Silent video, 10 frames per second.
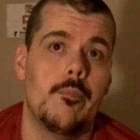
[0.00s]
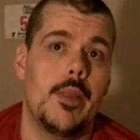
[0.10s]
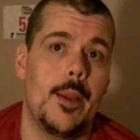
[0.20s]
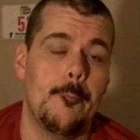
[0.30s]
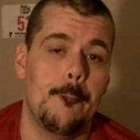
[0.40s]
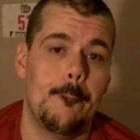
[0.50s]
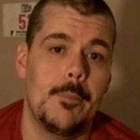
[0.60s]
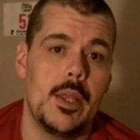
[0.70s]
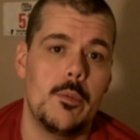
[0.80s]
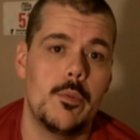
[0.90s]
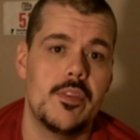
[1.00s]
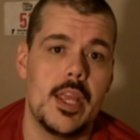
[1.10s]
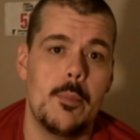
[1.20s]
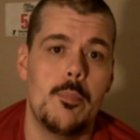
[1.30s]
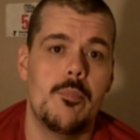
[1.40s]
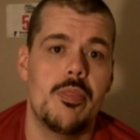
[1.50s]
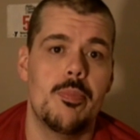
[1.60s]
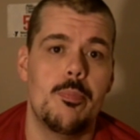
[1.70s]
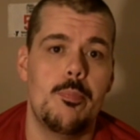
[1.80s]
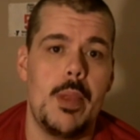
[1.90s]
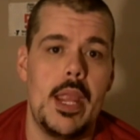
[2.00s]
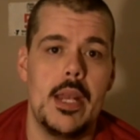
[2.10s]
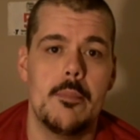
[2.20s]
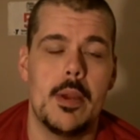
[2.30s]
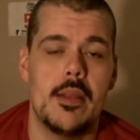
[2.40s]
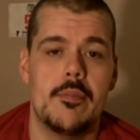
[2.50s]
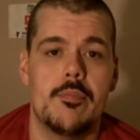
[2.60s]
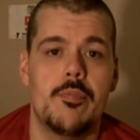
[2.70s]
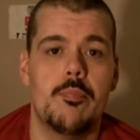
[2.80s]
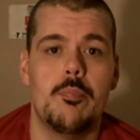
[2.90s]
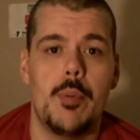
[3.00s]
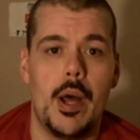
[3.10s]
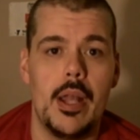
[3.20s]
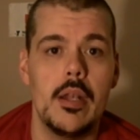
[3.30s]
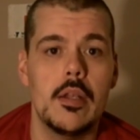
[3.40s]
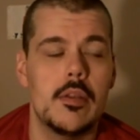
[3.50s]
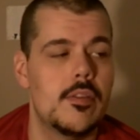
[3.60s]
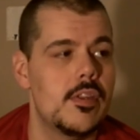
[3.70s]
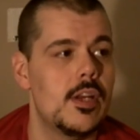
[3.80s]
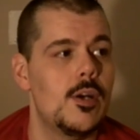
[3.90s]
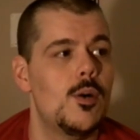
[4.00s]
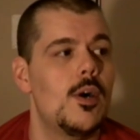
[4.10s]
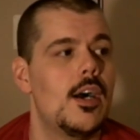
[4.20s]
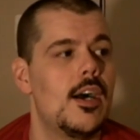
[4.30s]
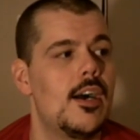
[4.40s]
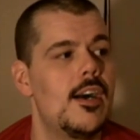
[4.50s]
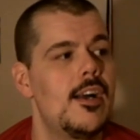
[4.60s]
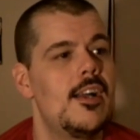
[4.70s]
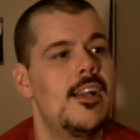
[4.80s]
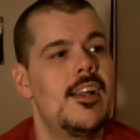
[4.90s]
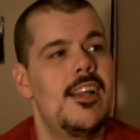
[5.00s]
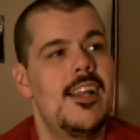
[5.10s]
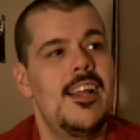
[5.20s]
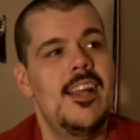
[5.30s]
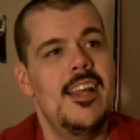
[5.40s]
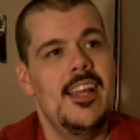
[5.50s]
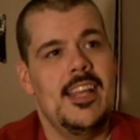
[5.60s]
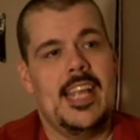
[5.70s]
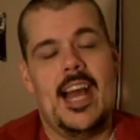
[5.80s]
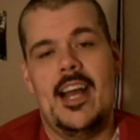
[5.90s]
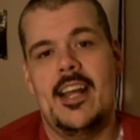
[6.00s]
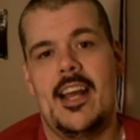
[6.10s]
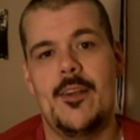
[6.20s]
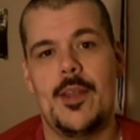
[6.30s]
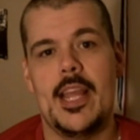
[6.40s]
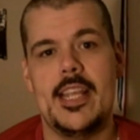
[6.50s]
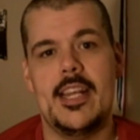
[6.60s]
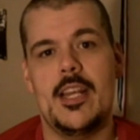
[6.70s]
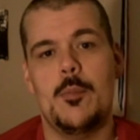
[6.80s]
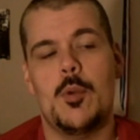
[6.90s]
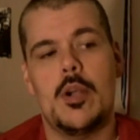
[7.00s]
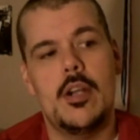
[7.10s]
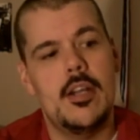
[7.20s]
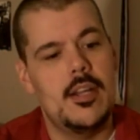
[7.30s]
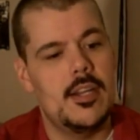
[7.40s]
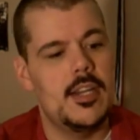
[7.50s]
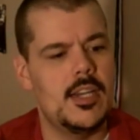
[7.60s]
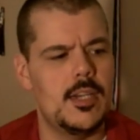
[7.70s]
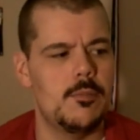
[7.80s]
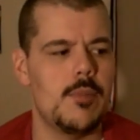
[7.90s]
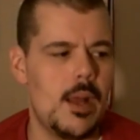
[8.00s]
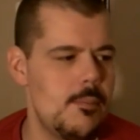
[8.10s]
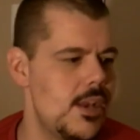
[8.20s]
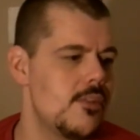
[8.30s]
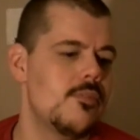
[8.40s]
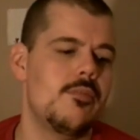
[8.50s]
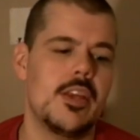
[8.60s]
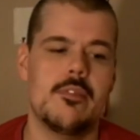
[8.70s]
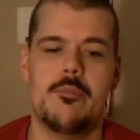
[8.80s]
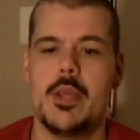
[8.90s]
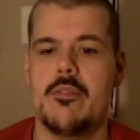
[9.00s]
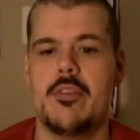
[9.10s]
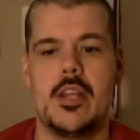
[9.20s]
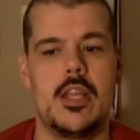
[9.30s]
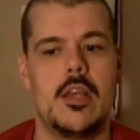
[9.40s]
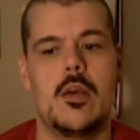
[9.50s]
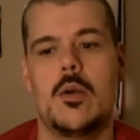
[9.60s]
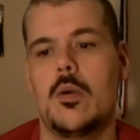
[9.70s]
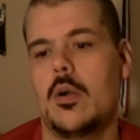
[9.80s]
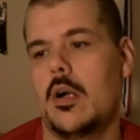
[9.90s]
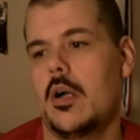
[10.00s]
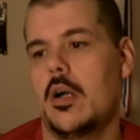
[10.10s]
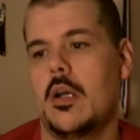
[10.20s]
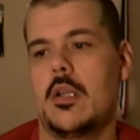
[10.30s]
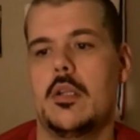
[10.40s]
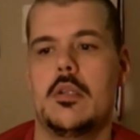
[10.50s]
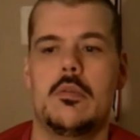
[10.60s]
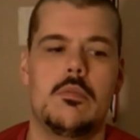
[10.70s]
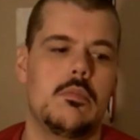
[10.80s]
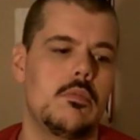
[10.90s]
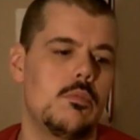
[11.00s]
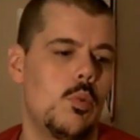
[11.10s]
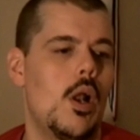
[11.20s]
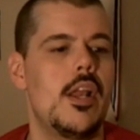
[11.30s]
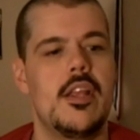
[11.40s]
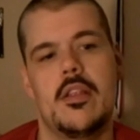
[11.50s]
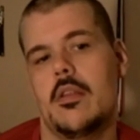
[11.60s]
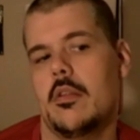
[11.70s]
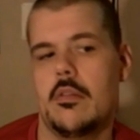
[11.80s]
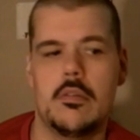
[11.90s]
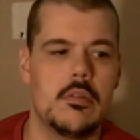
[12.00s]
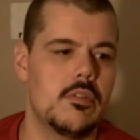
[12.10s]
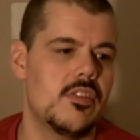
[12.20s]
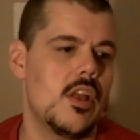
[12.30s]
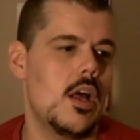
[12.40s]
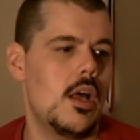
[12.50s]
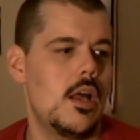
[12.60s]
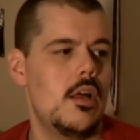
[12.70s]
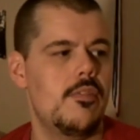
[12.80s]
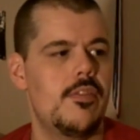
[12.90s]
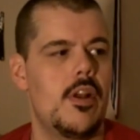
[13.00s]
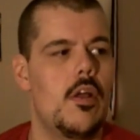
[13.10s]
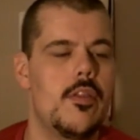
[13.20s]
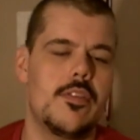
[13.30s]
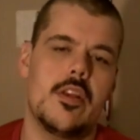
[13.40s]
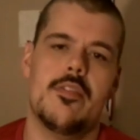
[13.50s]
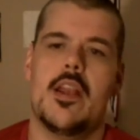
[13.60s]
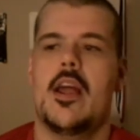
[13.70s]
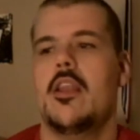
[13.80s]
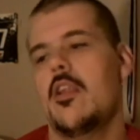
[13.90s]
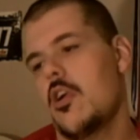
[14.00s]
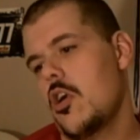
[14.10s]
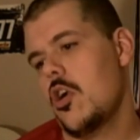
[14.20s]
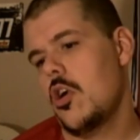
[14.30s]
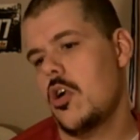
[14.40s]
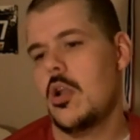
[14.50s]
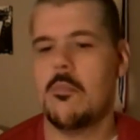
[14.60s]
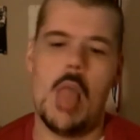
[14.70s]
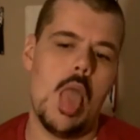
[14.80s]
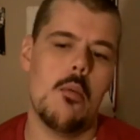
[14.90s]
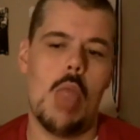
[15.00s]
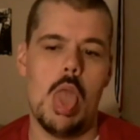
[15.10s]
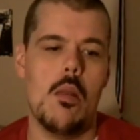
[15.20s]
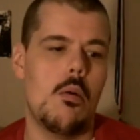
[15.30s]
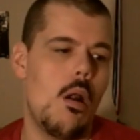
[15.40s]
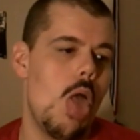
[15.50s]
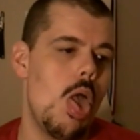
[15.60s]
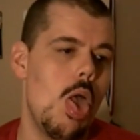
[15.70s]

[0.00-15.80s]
Yeah, it was a pain in my butt. So, yeah, I don't like it anymore. I did this big video on running stuff and all the stuff that I learned, blah, blah, blah, blah,